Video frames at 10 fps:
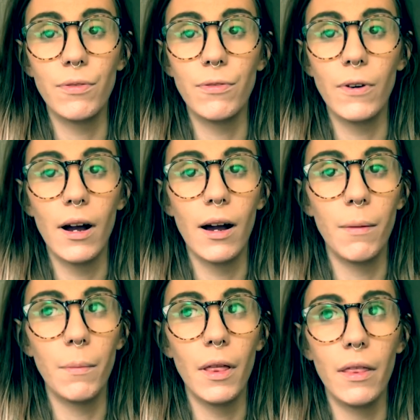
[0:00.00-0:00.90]

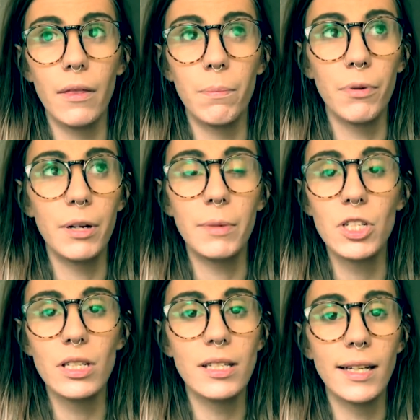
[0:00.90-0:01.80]
from pretty
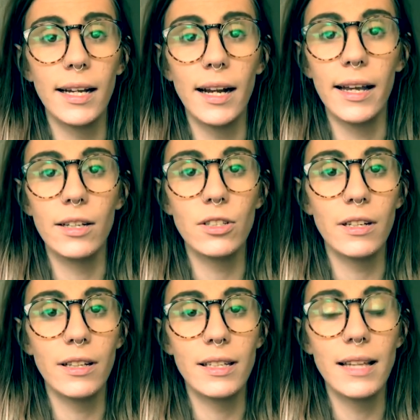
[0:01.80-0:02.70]
much the second I
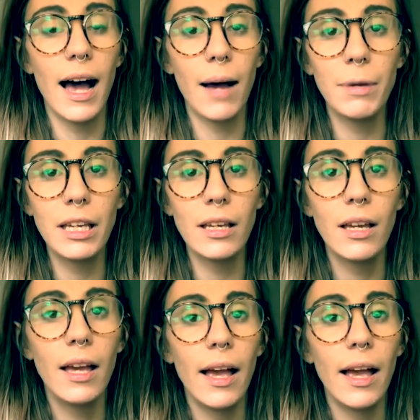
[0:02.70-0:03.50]
entered in this hobby